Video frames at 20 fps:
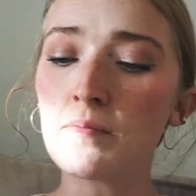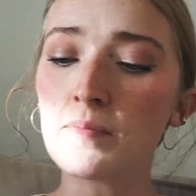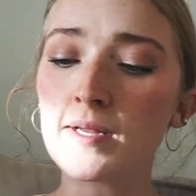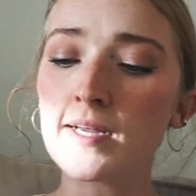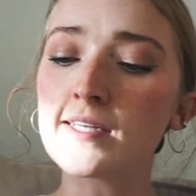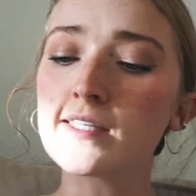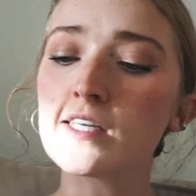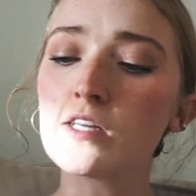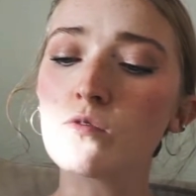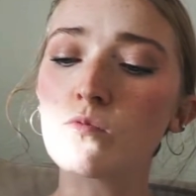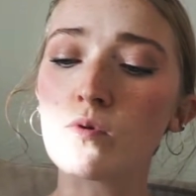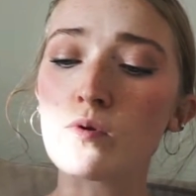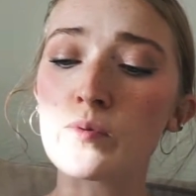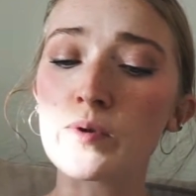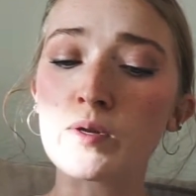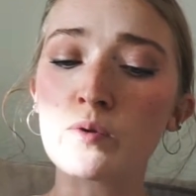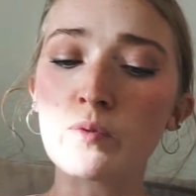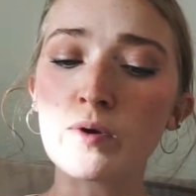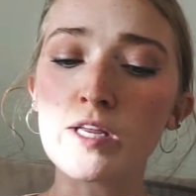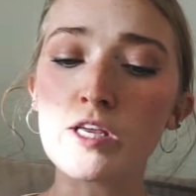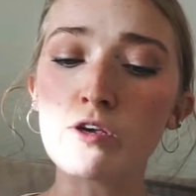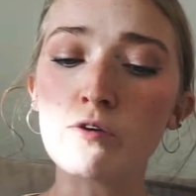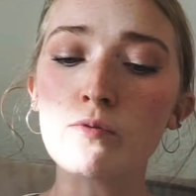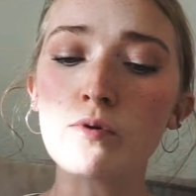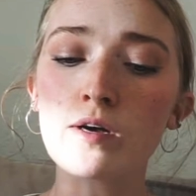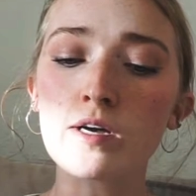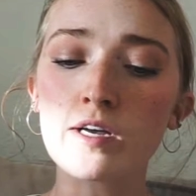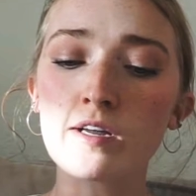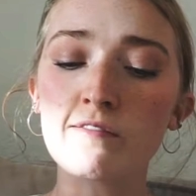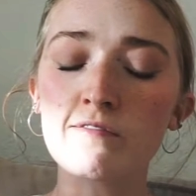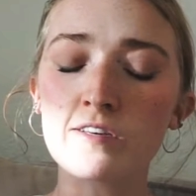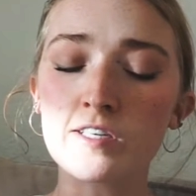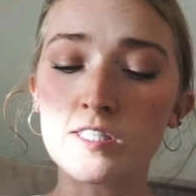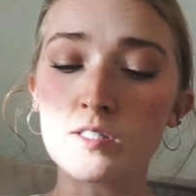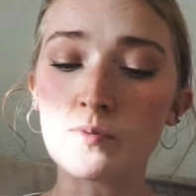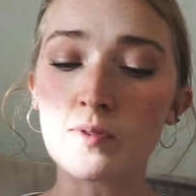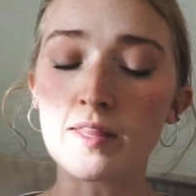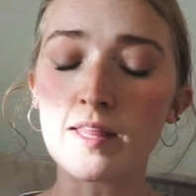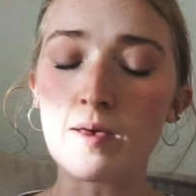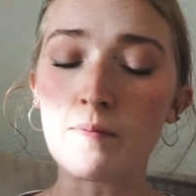pleasing women when you
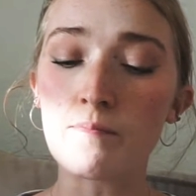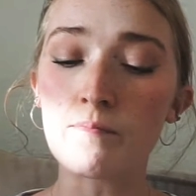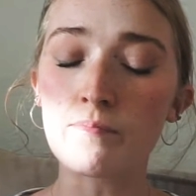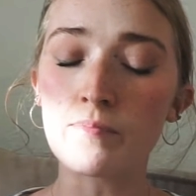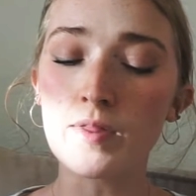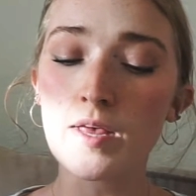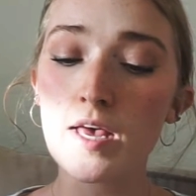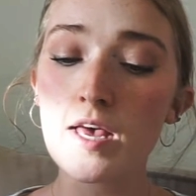converse with them.